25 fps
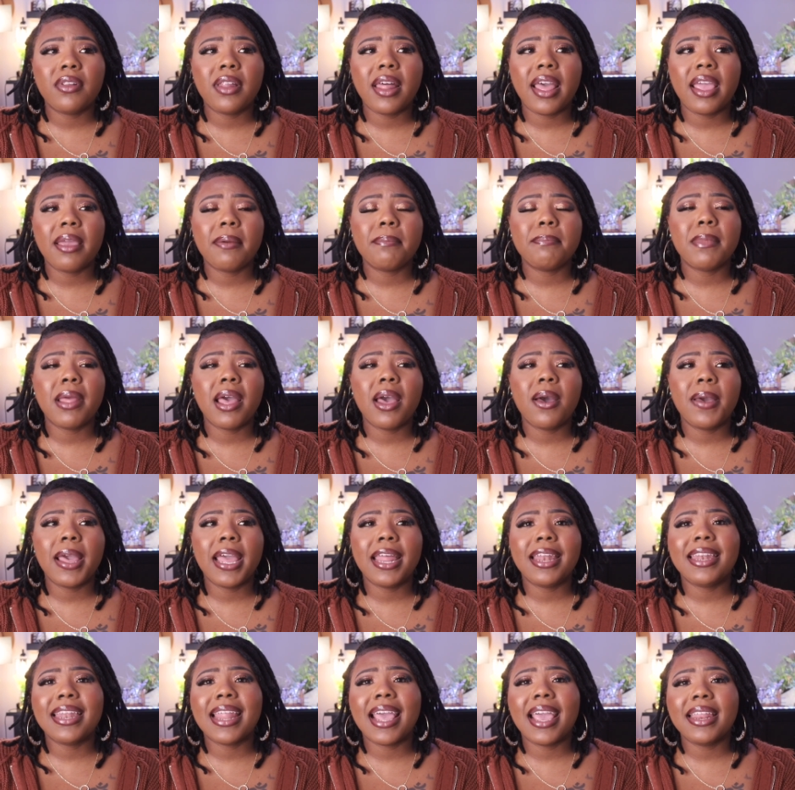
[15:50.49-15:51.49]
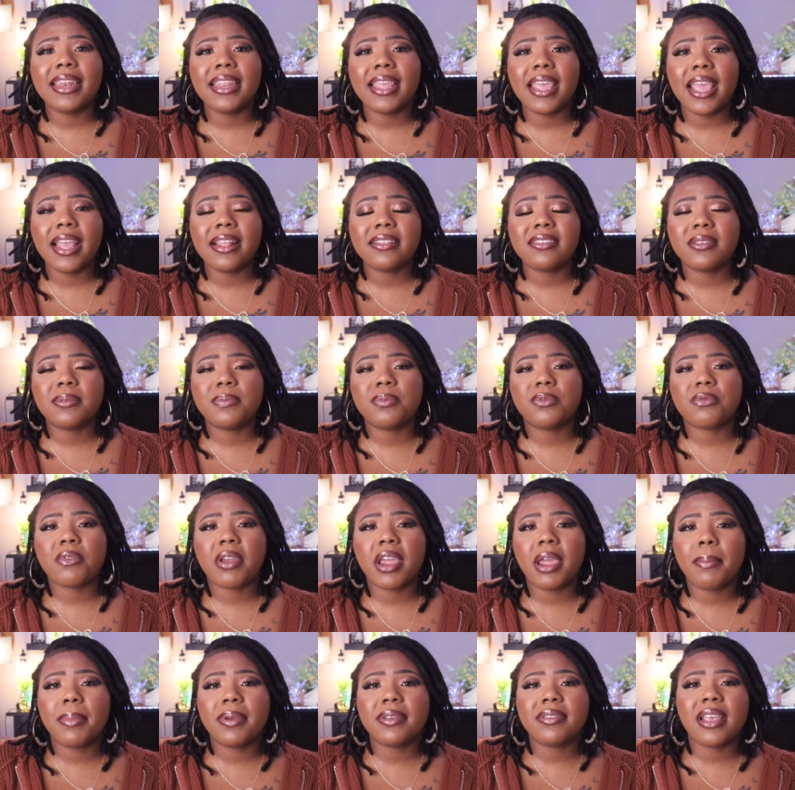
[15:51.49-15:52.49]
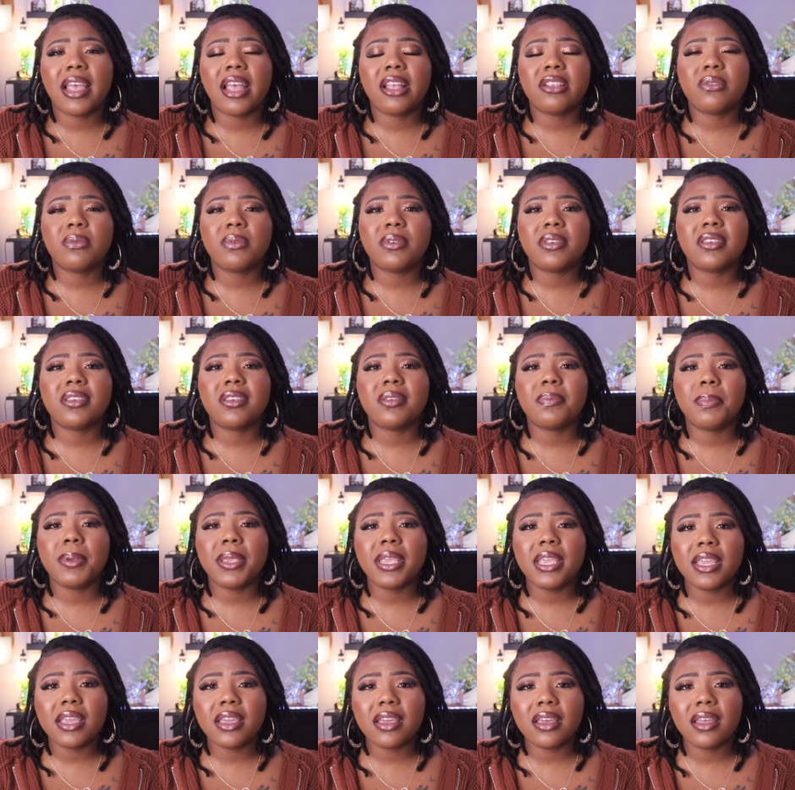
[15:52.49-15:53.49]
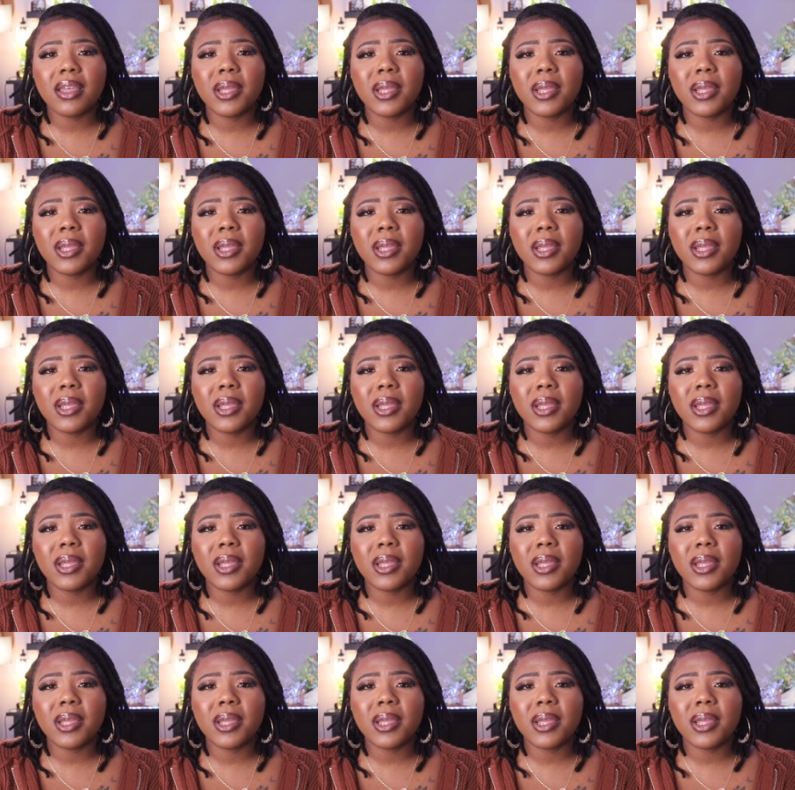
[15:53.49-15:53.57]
I am now at 98 subscribers as we speak.